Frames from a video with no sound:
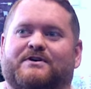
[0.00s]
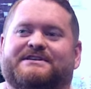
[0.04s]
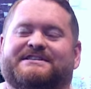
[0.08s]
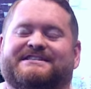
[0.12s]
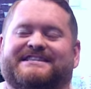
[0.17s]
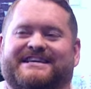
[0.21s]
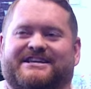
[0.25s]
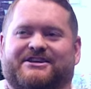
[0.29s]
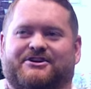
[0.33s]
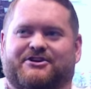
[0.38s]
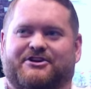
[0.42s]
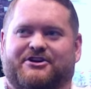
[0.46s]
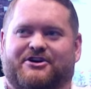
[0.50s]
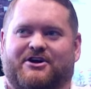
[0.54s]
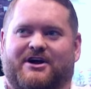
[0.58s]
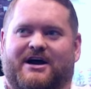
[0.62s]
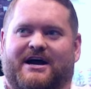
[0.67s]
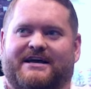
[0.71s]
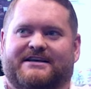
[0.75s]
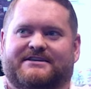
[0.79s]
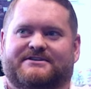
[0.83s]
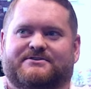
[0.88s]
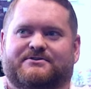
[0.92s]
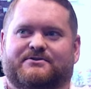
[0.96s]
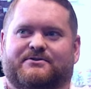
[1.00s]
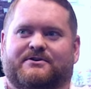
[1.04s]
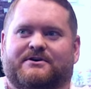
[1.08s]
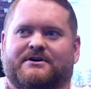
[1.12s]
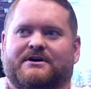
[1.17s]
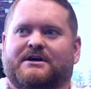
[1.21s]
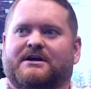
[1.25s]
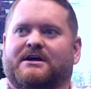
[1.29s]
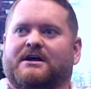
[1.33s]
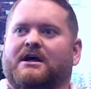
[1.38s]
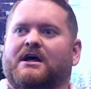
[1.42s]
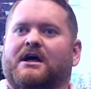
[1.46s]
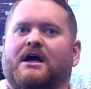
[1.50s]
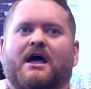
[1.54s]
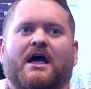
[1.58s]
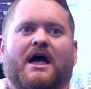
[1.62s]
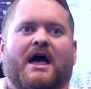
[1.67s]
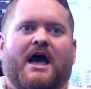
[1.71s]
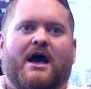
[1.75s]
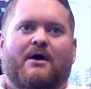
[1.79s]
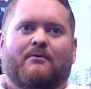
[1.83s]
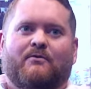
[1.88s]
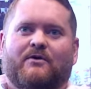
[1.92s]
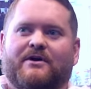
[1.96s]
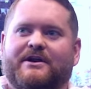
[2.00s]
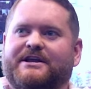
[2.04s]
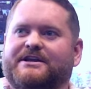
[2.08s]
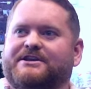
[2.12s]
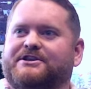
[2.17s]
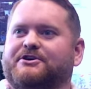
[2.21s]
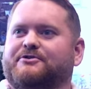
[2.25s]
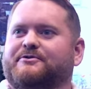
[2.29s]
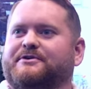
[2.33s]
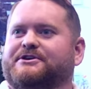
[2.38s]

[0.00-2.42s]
senior year of high school. And what did he do?